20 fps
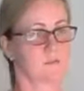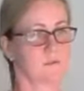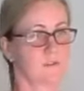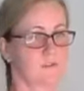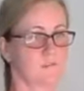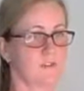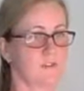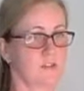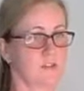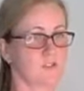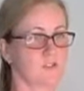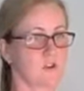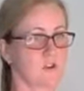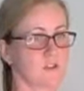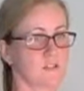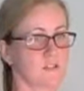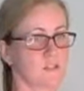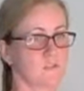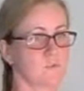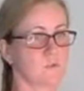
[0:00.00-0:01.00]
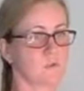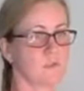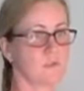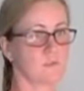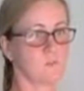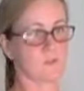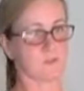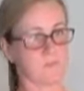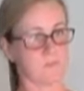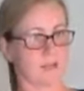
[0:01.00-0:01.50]
What if I draw a
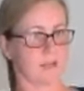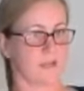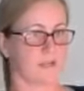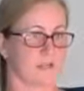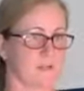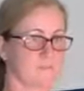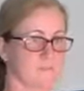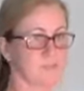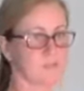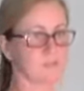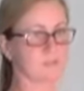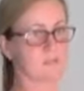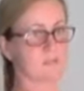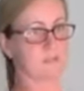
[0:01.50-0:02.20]
swirl with my hips?